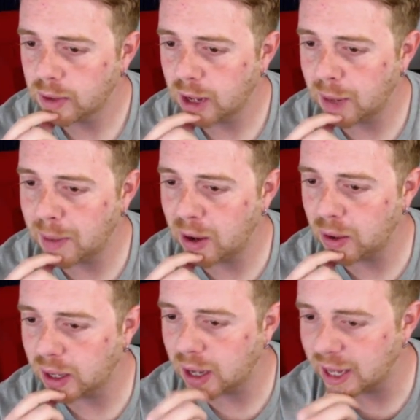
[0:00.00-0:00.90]
I'm
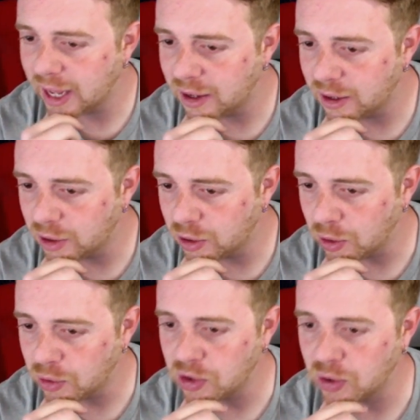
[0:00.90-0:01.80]
out. Gotta head to the
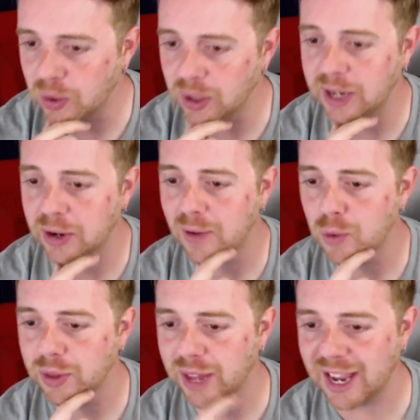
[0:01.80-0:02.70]
grocery store later,
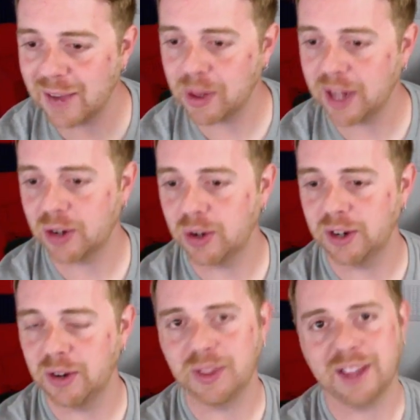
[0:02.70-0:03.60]
everyone. That game collector,
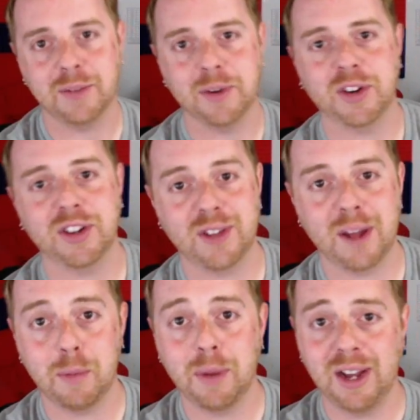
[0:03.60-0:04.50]
dude, thanks so much for
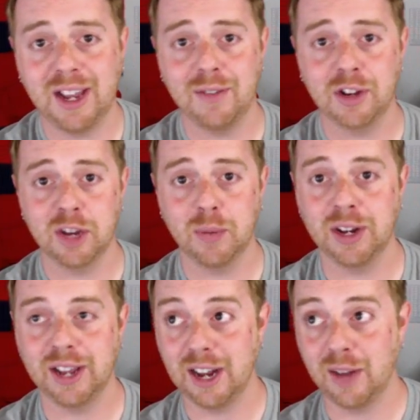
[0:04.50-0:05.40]
stopping by. Have a good
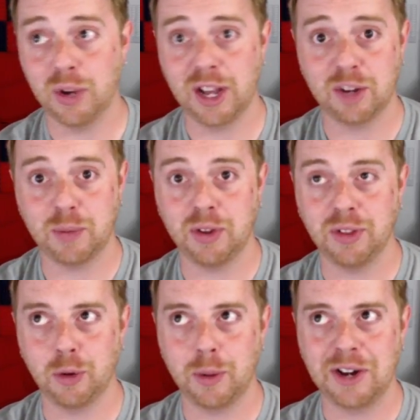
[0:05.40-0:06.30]
one, and I will catch up on
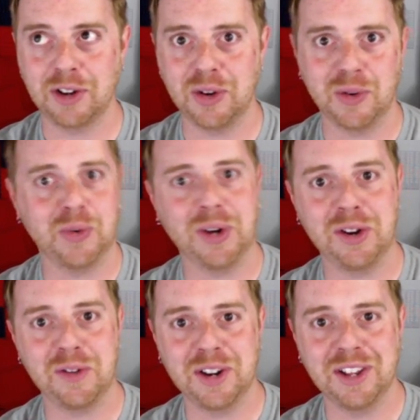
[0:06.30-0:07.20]
the remaining 2 or 3 of
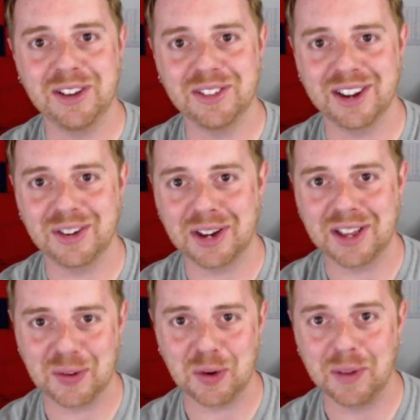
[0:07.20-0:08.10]
your videos that I tried to
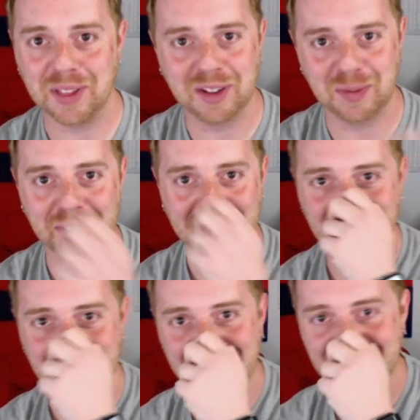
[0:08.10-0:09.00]
get through on my lunch break the
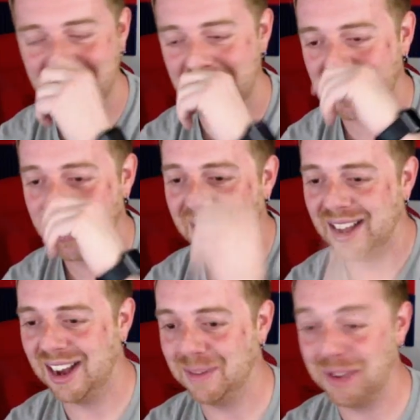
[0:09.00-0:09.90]
other day soon.
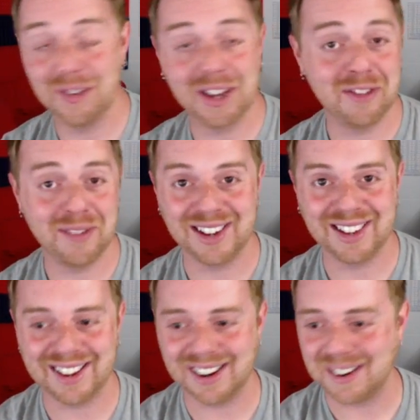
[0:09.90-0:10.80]
But you have a good one, man.
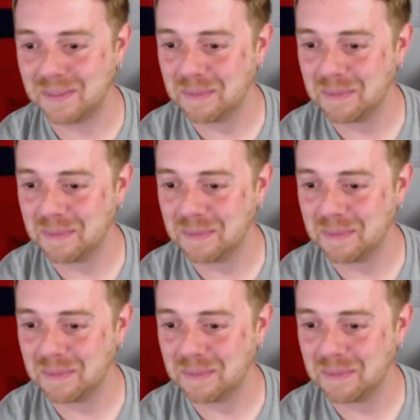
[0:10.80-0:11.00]
Take care.